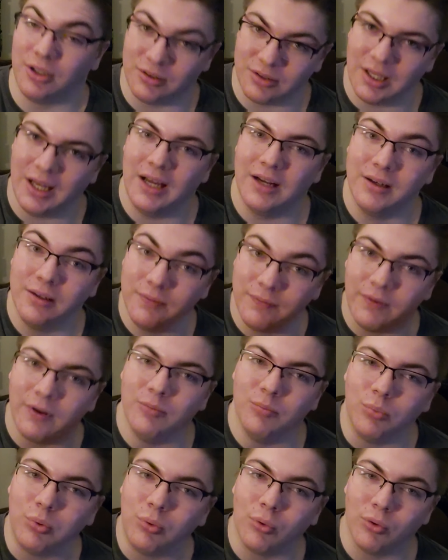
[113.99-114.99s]
A lot of
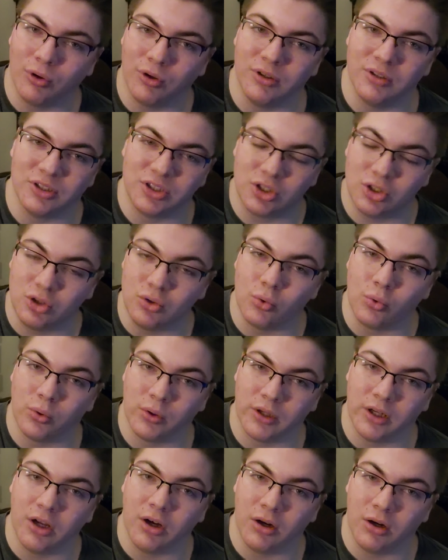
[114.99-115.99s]
important
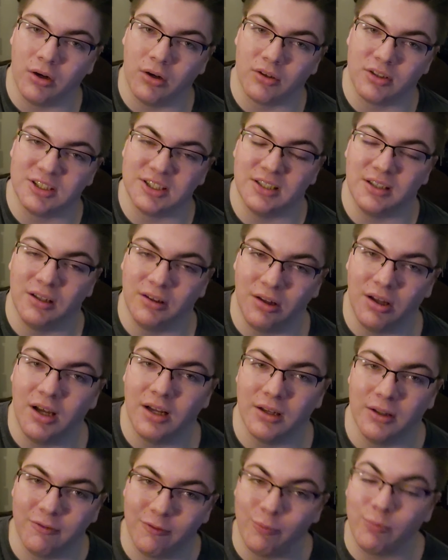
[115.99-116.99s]
story arcs and a
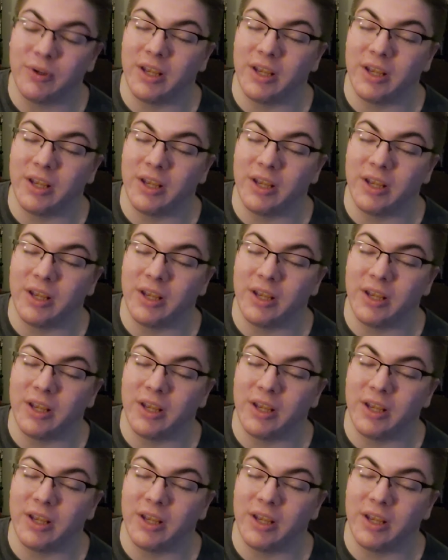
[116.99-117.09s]
lot of